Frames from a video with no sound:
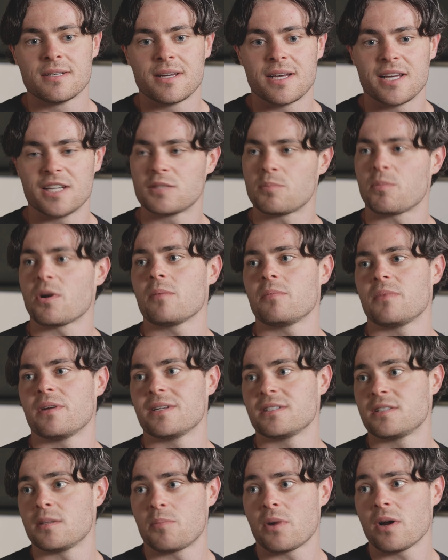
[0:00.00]
It's
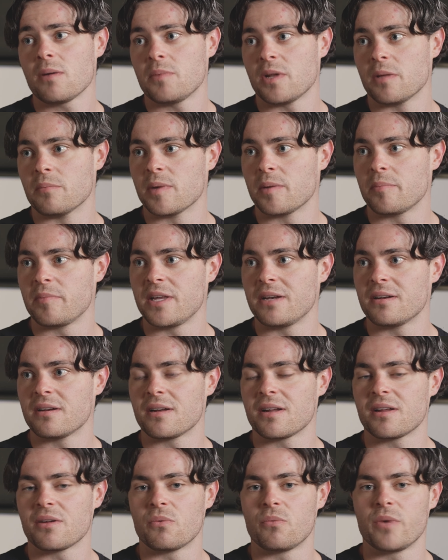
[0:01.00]
a problem. I mean,
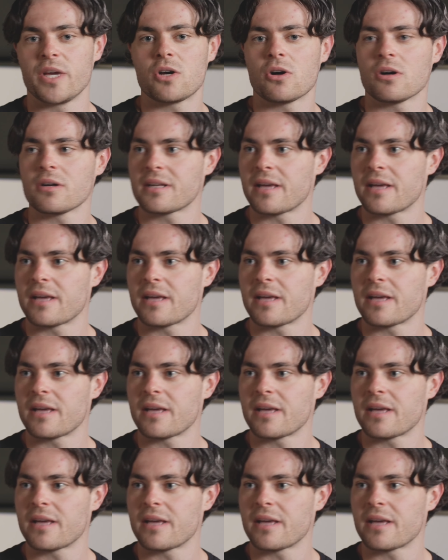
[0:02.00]
we can't